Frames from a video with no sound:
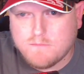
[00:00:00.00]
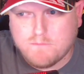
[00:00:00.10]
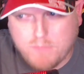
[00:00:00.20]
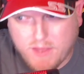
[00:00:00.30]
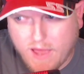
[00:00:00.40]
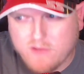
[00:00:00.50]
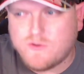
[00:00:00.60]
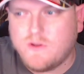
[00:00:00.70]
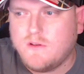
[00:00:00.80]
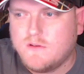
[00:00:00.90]

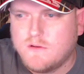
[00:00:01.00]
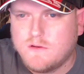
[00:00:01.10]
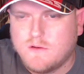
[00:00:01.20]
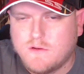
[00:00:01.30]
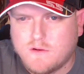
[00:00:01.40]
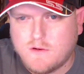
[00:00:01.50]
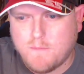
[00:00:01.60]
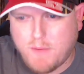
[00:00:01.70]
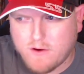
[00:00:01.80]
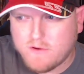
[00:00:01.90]
Piastri,
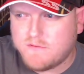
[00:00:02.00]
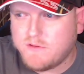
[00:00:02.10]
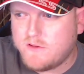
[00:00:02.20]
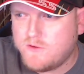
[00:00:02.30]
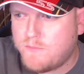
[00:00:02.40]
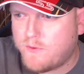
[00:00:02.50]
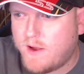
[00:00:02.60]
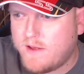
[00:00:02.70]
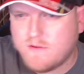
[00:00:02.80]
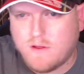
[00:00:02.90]
comparatively to Perez,